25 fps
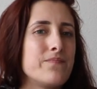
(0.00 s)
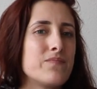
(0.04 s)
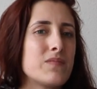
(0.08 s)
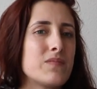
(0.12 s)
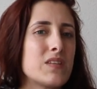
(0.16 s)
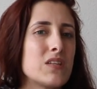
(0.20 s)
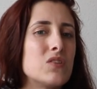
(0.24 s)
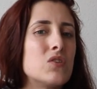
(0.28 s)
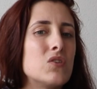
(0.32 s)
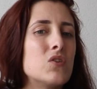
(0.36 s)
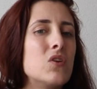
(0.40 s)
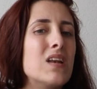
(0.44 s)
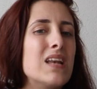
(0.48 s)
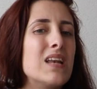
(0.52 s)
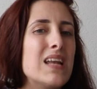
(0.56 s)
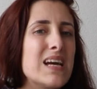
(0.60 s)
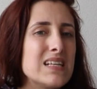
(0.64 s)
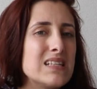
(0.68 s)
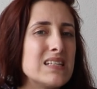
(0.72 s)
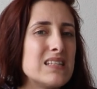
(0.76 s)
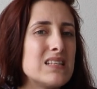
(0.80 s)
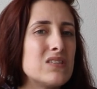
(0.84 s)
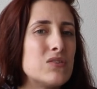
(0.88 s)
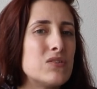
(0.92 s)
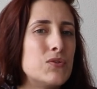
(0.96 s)
the
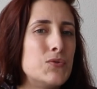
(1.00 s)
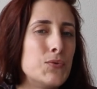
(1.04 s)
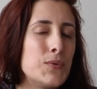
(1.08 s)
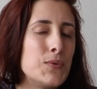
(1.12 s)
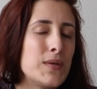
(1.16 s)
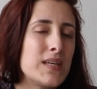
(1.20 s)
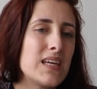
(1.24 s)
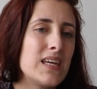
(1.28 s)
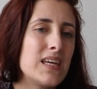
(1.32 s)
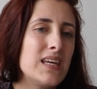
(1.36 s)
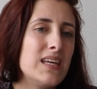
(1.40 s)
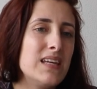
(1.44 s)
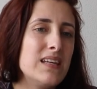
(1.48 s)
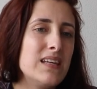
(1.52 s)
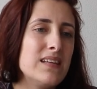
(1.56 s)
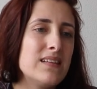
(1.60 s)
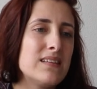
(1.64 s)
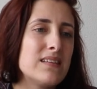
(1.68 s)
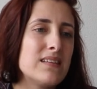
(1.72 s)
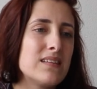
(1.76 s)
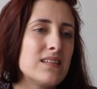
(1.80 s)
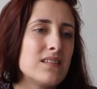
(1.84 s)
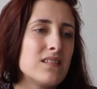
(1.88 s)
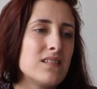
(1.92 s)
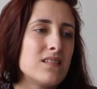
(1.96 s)
length during it,
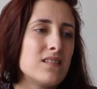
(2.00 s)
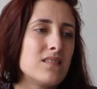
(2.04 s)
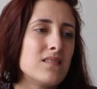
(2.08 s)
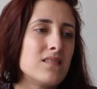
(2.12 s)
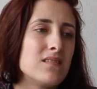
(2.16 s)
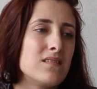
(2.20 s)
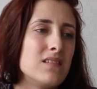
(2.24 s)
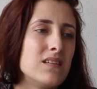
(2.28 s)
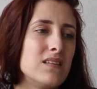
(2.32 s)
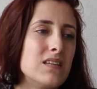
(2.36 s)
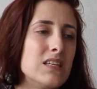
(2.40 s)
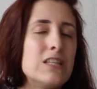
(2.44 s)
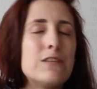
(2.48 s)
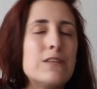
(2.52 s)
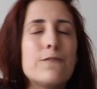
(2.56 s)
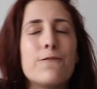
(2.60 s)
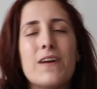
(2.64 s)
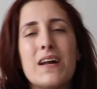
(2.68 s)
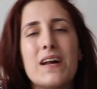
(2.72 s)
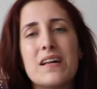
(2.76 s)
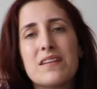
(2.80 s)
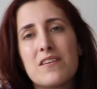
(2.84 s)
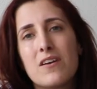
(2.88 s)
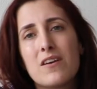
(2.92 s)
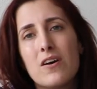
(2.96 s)
it
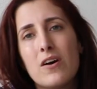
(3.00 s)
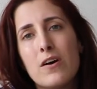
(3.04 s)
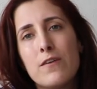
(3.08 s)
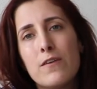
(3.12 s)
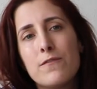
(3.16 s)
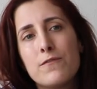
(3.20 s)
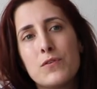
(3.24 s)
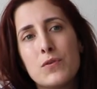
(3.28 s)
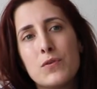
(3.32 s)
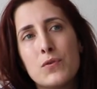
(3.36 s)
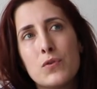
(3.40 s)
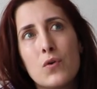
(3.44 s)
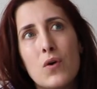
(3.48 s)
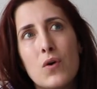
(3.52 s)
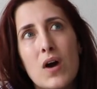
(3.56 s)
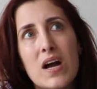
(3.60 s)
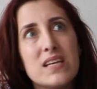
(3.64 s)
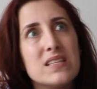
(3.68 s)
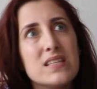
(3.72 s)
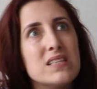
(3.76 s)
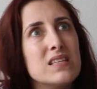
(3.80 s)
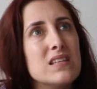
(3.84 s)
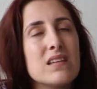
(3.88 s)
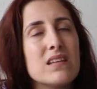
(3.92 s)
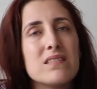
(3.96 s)
felt off, you know,
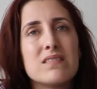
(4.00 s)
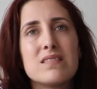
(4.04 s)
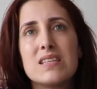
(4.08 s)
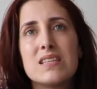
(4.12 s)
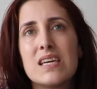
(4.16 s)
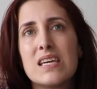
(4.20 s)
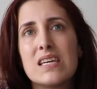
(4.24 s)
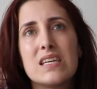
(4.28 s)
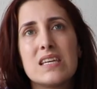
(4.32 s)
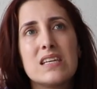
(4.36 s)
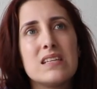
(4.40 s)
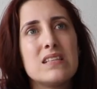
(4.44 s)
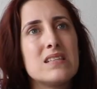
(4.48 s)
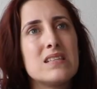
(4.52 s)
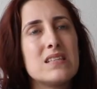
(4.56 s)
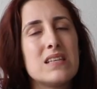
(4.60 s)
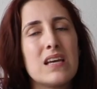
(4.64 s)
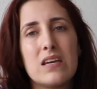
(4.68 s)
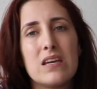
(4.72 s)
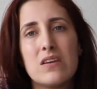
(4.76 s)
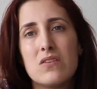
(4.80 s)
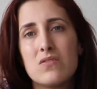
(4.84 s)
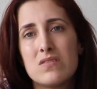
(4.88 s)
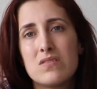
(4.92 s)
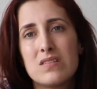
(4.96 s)
I didn't take it
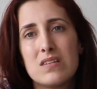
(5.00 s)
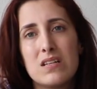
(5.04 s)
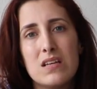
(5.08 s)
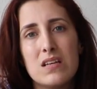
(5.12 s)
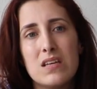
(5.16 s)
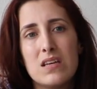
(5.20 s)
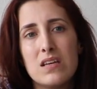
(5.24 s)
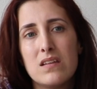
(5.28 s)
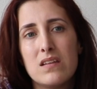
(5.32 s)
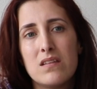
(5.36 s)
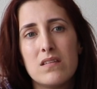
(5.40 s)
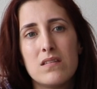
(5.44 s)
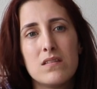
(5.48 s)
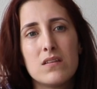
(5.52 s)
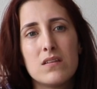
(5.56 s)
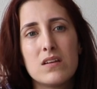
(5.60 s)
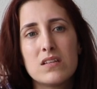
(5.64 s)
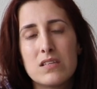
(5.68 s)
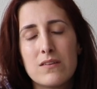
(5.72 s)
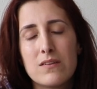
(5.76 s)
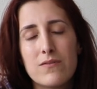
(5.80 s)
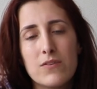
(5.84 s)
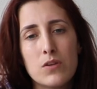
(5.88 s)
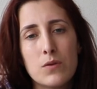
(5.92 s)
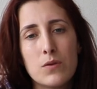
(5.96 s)
seriously,
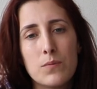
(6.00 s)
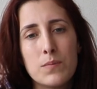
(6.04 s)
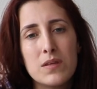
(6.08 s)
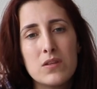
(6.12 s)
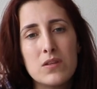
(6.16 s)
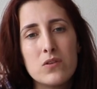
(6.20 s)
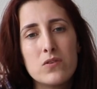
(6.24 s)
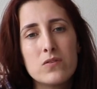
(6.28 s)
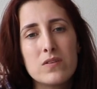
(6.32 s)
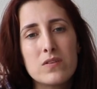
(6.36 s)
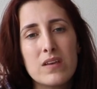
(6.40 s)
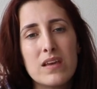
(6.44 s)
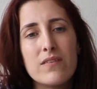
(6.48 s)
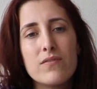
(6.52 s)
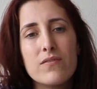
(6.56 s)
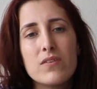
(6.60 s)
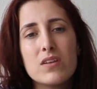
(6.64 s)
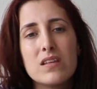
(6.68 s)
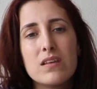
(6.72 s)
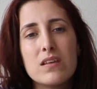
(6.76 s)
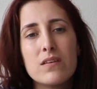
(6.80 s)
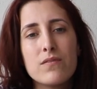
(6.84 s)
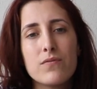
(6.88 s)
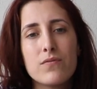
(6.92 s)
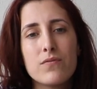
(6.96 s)
not even a minute,
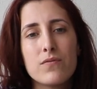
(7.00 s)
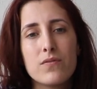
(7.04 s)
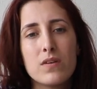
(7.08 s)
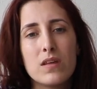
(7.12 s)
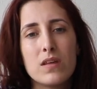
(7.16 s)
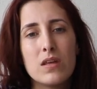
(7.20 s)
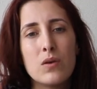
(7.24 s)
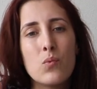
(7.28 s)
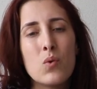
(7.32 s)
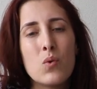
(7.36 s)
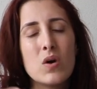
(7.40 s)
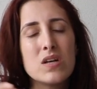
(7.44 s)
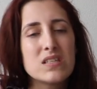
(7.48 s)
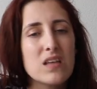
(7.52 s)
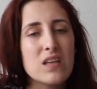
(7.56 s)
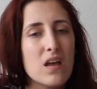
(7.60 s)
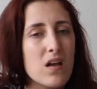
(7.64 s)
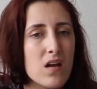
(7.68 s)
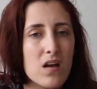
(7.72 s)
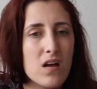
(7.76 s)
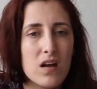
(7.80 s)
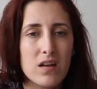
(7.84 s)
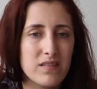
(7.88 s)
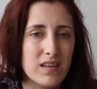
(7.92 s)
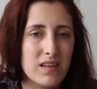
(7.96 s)
even if it was
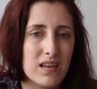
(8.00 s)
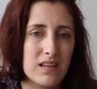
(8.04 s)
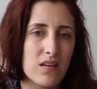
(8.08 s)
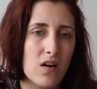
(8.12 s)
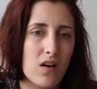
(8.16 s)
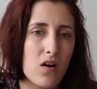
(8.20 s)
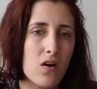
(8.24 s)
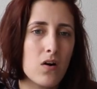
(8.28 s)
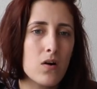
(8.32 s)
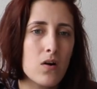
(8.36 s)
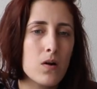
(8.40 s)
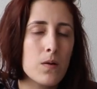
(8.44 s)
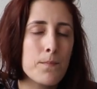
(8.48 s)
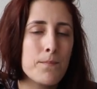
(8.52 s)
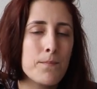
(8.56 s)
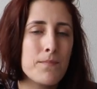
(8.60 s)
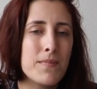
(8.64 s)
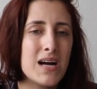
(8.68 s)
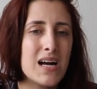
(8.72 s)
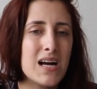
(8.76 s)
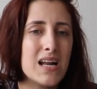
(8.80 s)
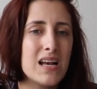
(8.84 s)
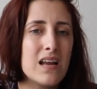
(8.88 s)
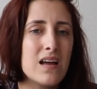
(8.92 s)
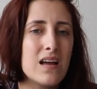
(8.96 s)
hurt and all
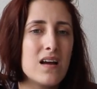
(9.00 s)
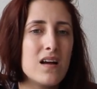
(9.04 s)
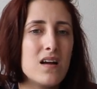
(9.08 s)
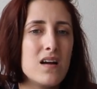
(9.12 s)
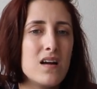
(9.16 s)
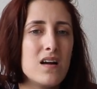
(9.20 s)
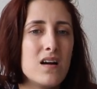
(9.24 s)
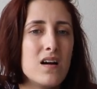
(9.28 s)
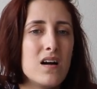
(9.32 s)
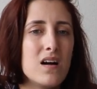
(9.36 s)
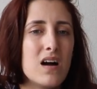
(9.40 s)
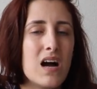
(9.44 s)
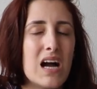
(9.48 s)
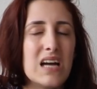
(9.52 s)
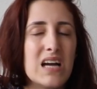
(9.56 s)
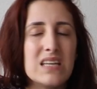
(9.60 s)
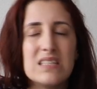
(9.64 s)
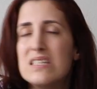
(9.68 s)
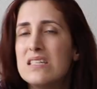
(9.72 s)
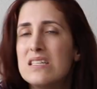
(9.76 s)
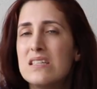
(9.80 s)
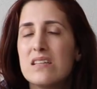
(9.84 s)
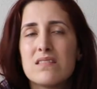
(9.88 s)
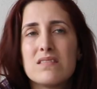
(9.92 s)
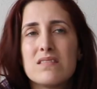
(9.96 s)
mal, I
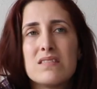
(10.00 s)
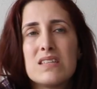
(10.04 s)
didn't